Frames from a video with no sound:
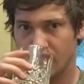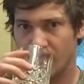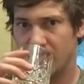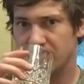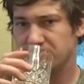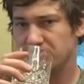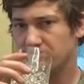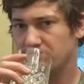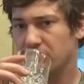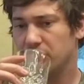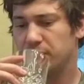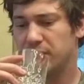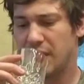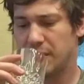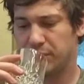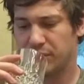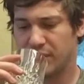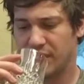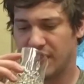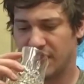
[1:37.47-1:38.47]
It's a little
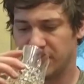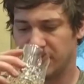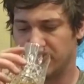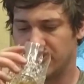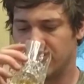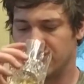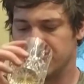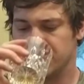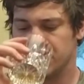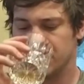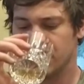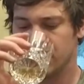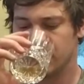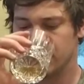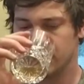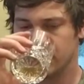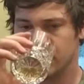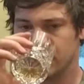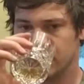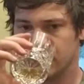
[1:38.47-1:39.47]
peppery on the nose.
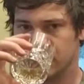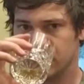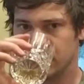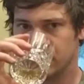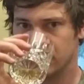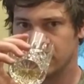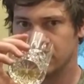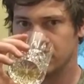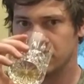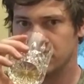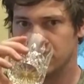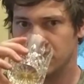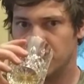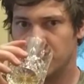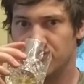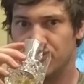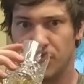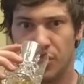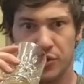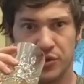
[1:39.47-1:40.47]
You
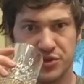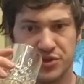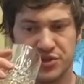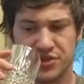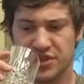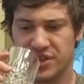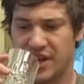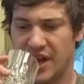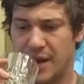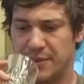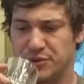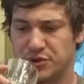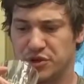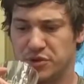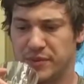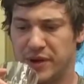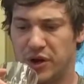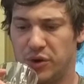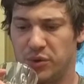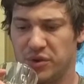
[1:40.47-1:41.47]
would know this is a
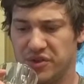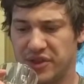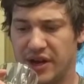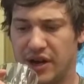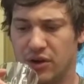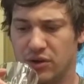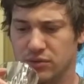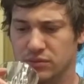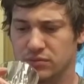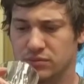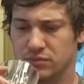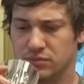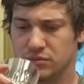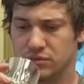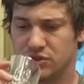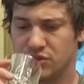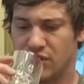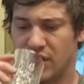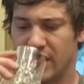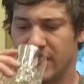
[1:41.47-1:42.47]
capsicumel without
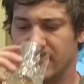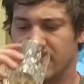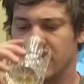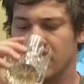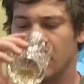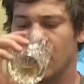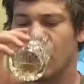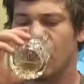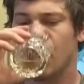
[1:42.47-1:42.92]
trying it.